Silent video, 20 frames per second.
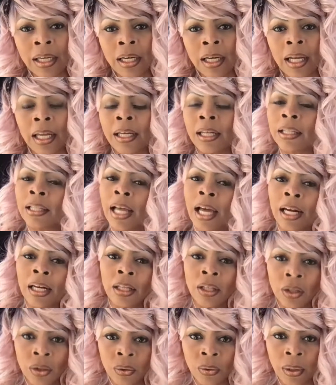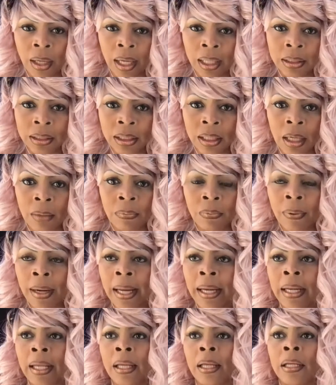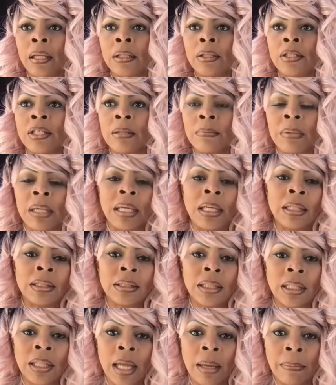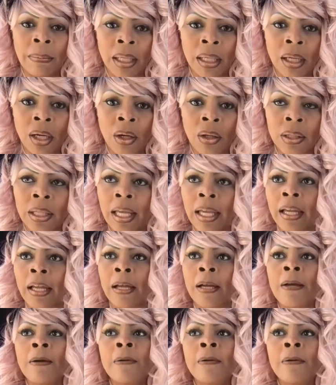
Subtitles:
and a lot of you ended up writing to me to let me know like